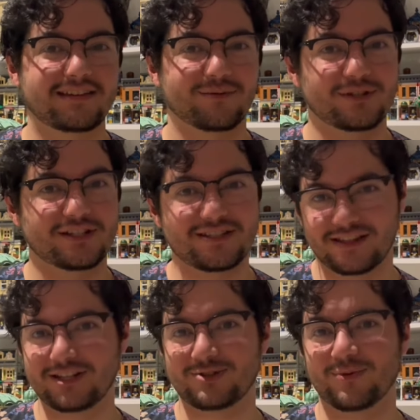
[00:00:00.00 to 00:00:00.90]
which is
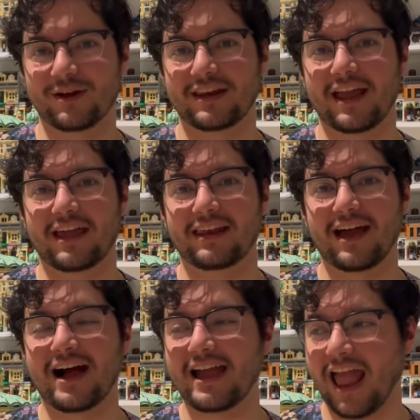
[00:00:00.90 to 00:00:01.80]
this one, and
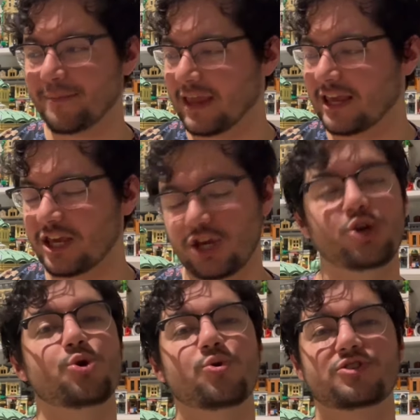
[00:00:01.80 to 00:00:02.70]
I am a
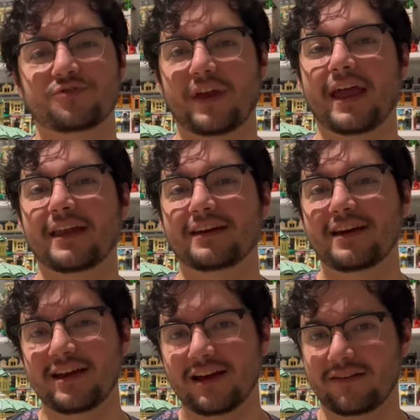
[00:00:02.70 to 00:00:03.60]
huge fan
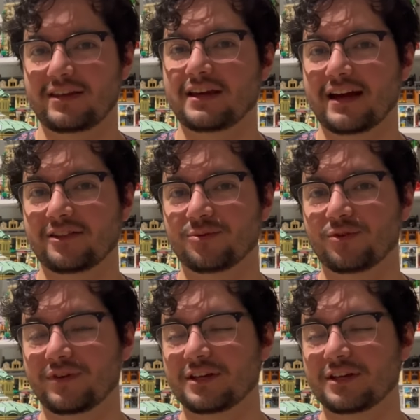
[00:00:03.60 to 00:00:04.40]
of the Encanto movie.